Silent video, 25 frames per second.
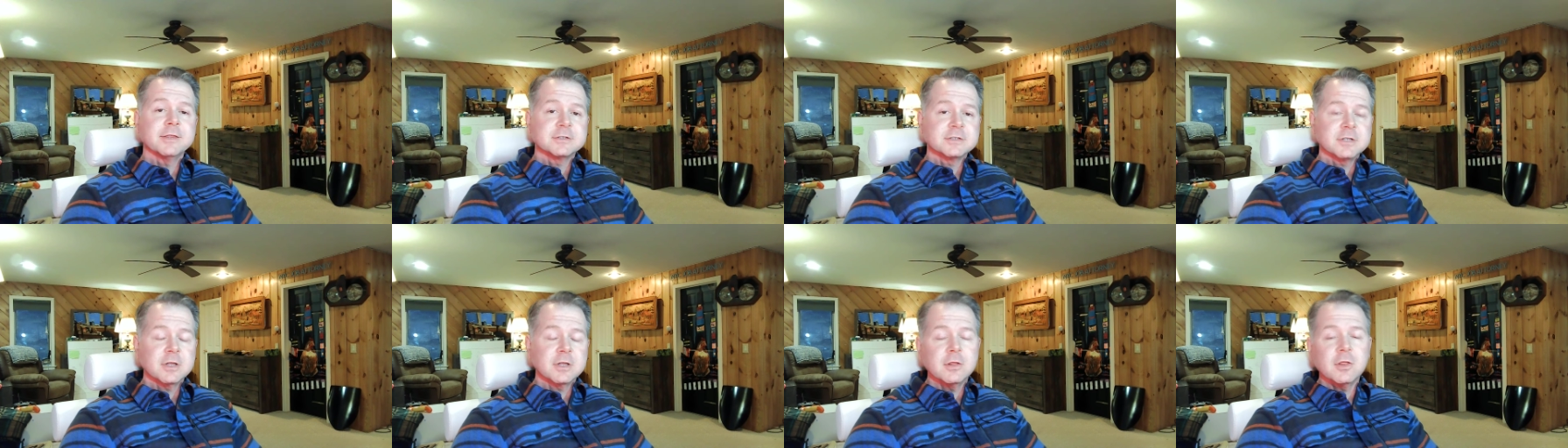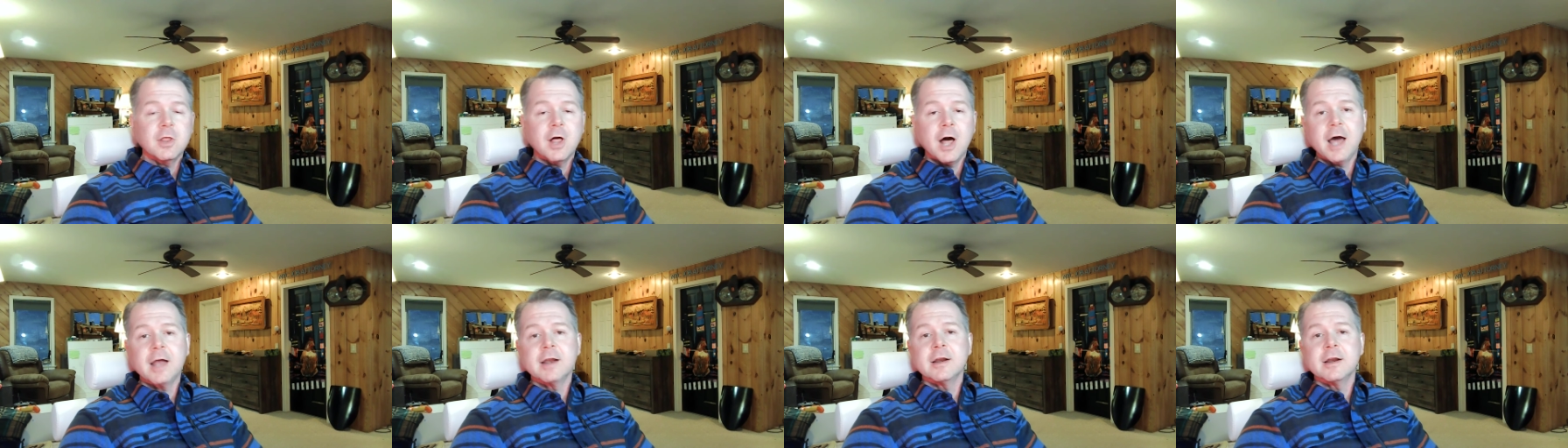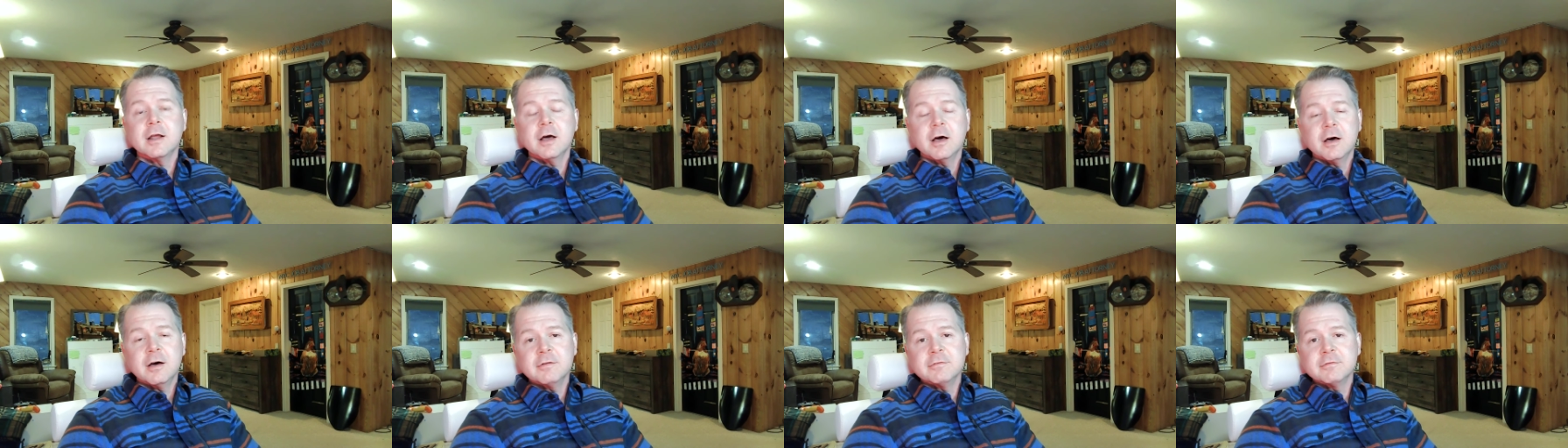There's a lot
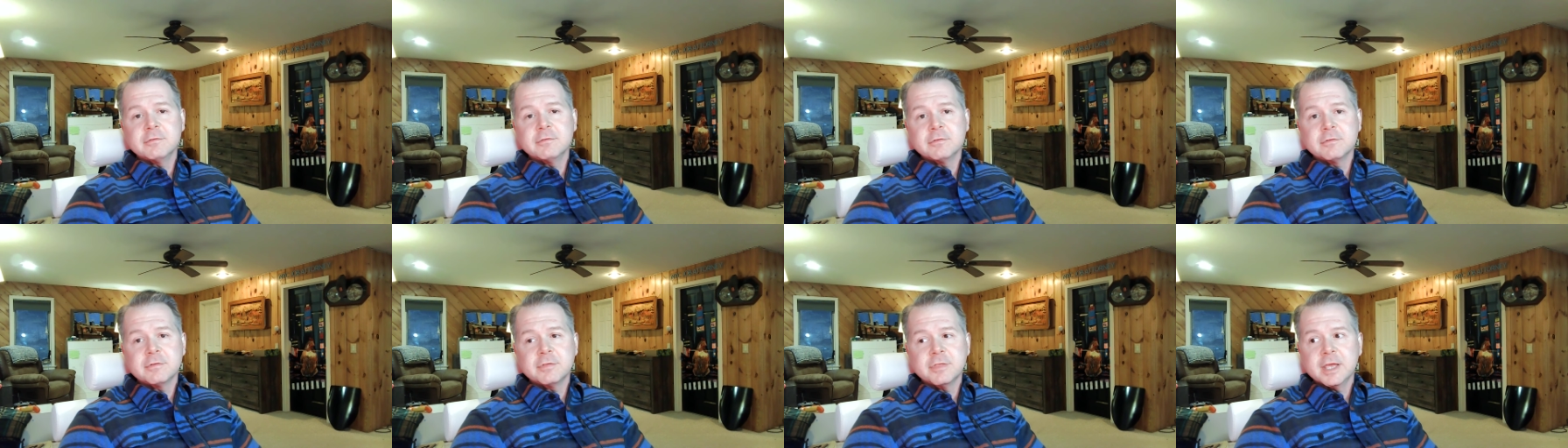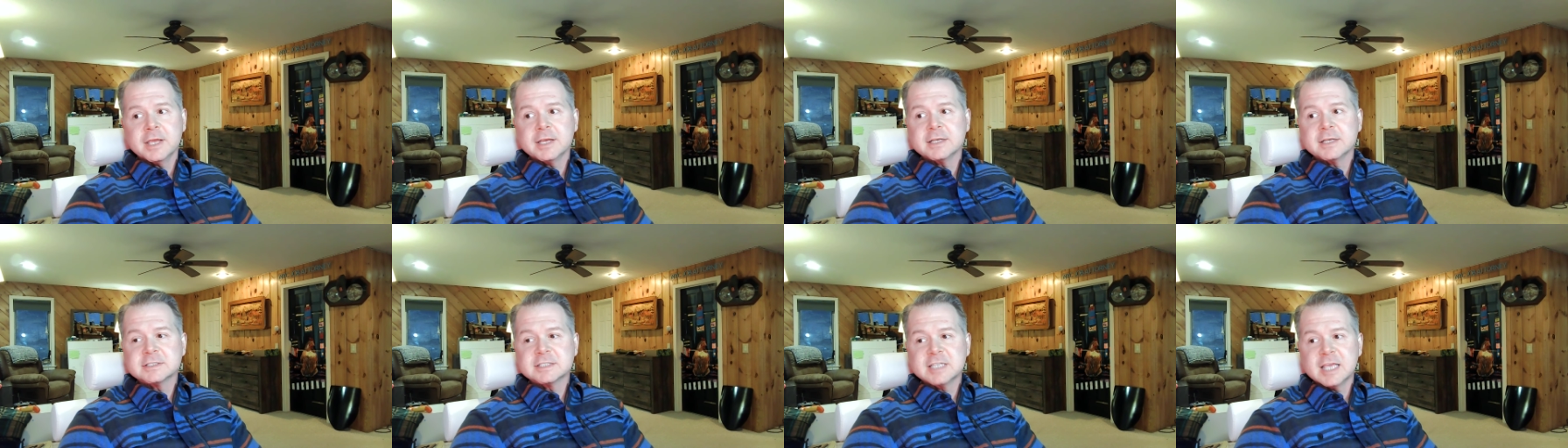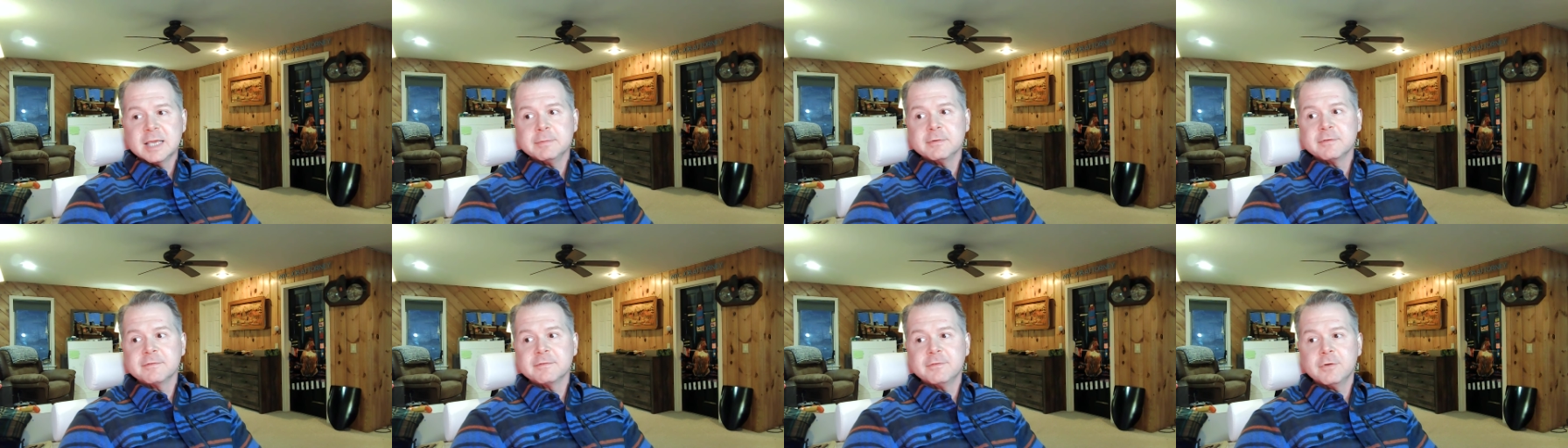of things
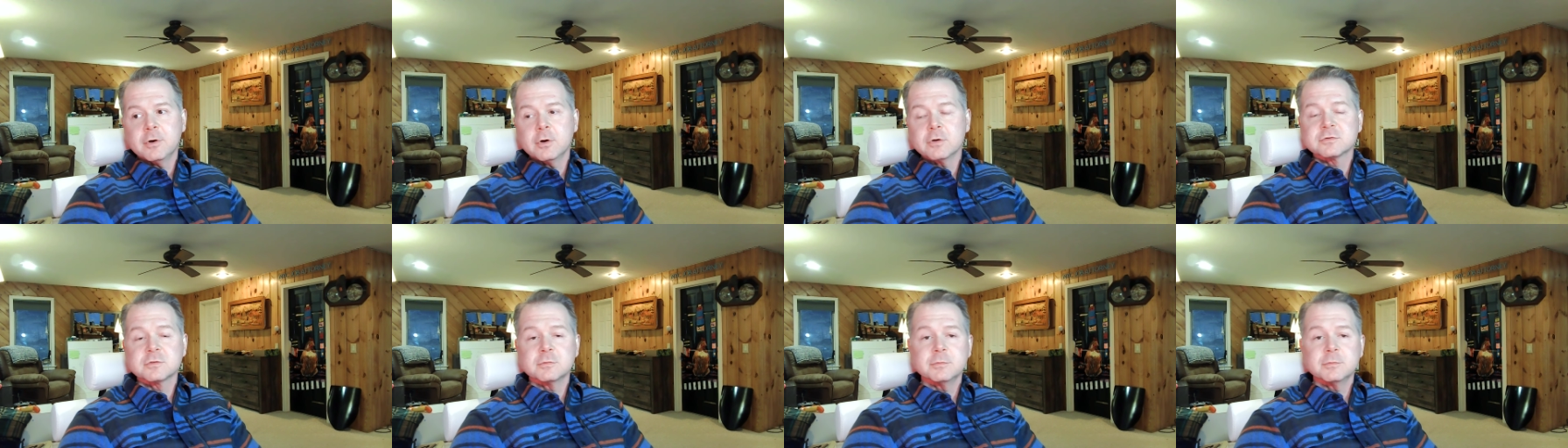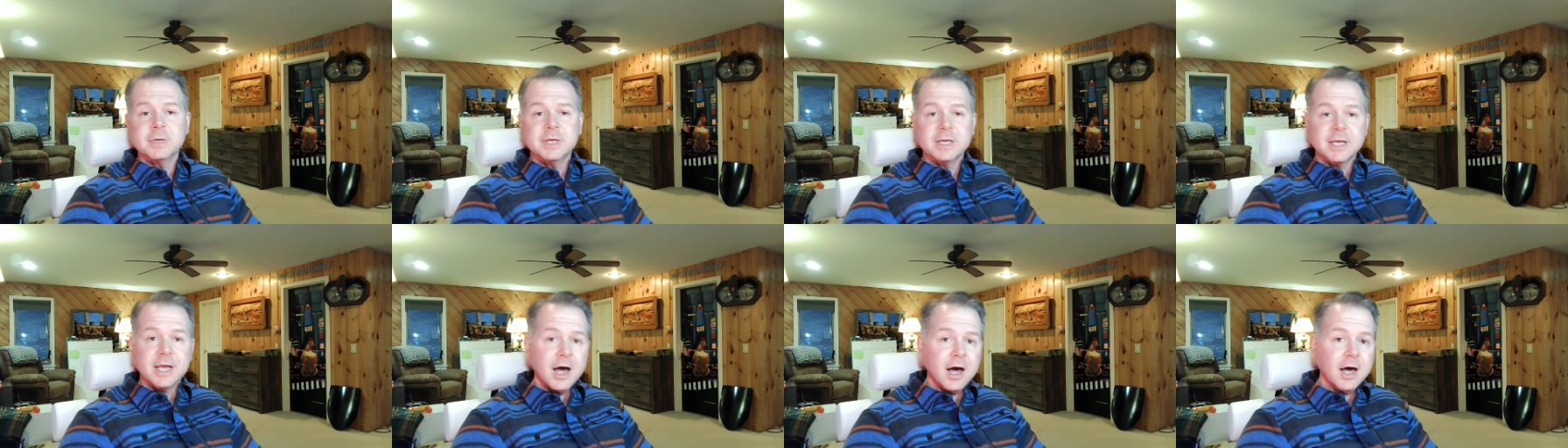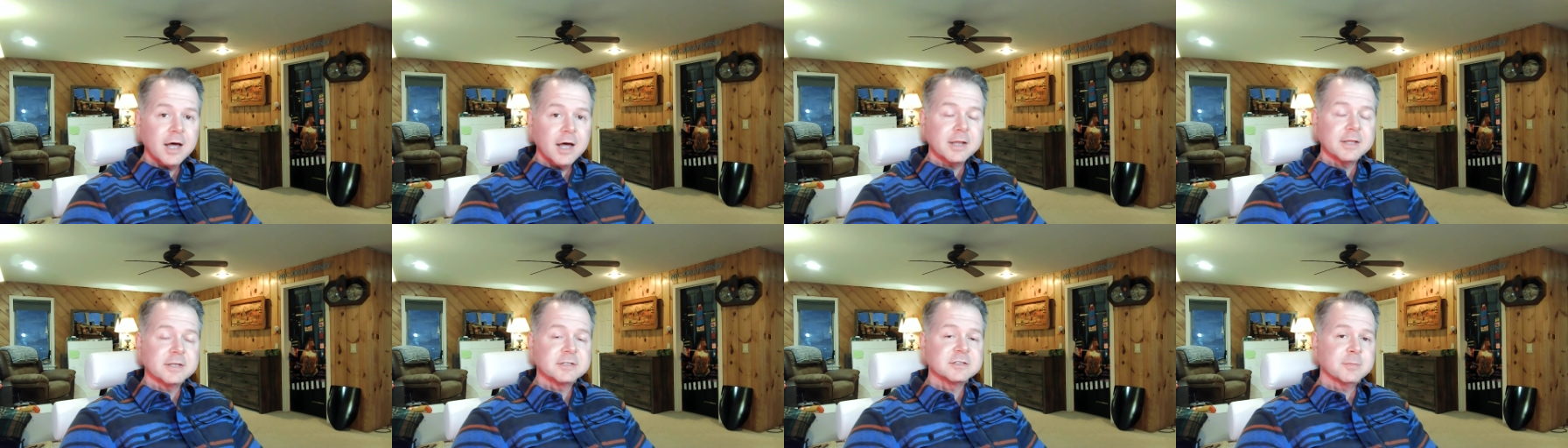keeping folks from being
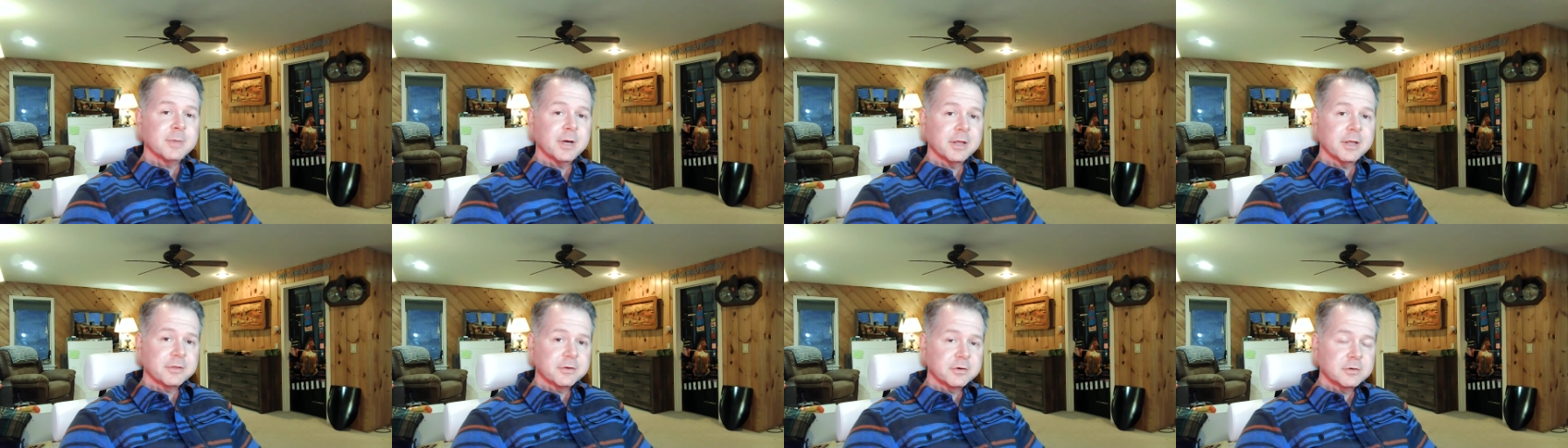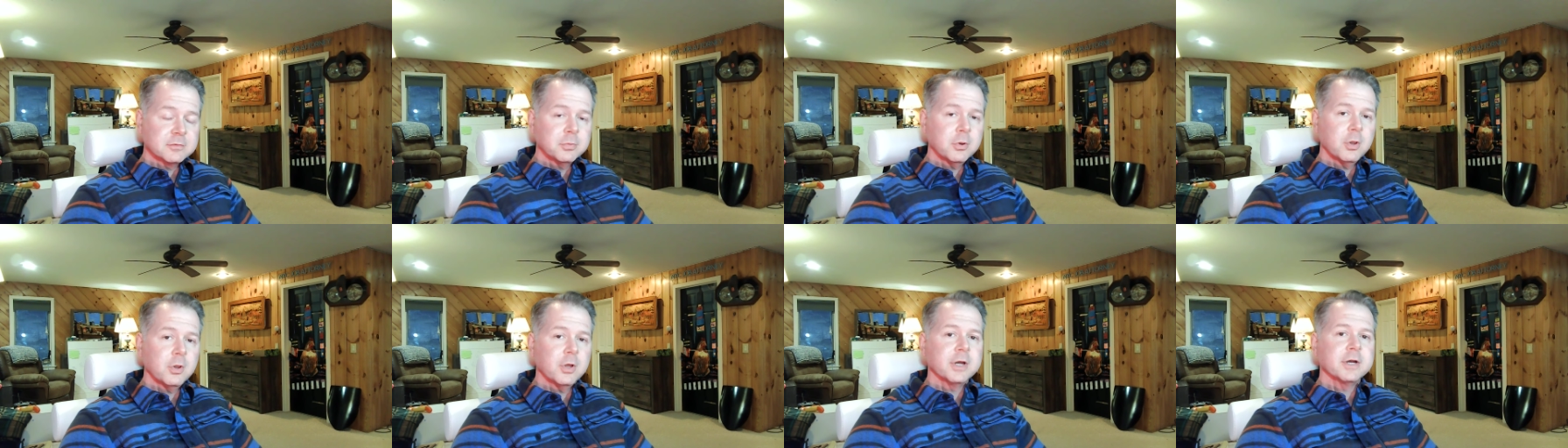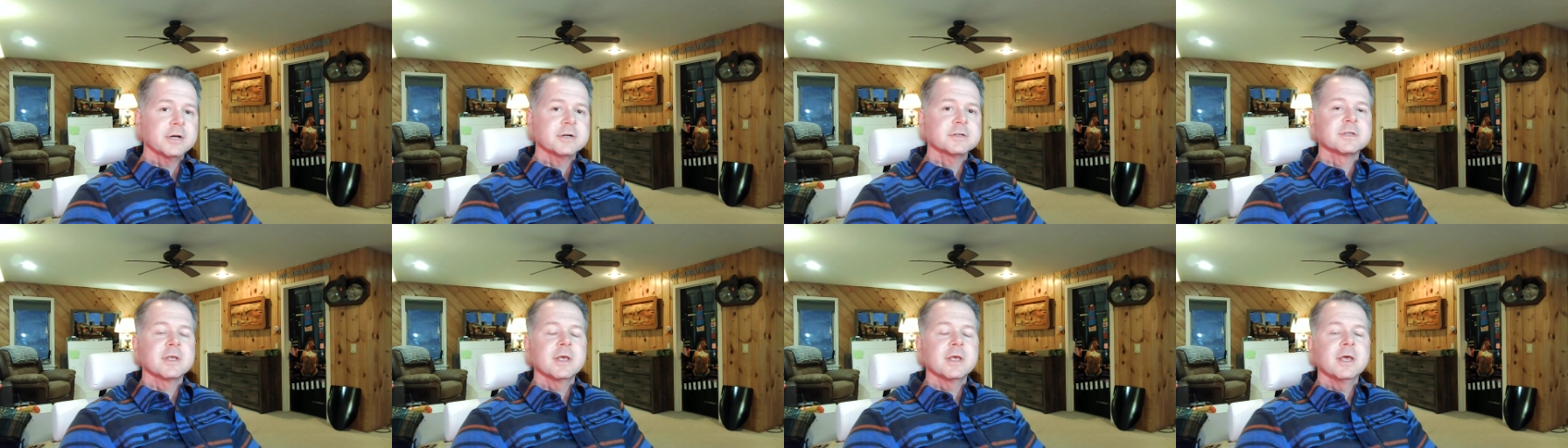honest about their
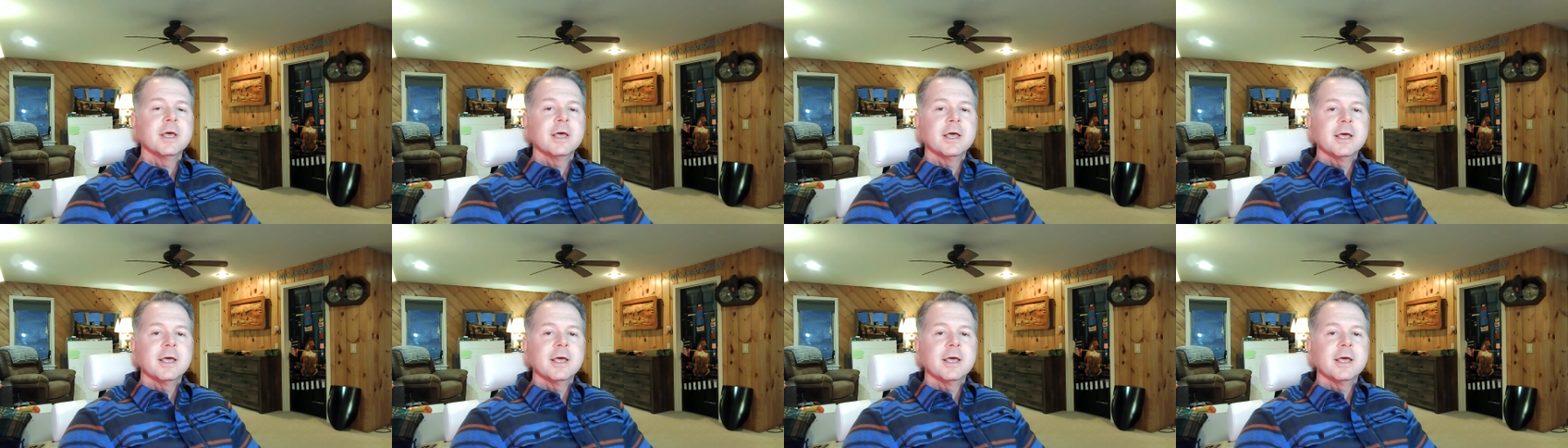employers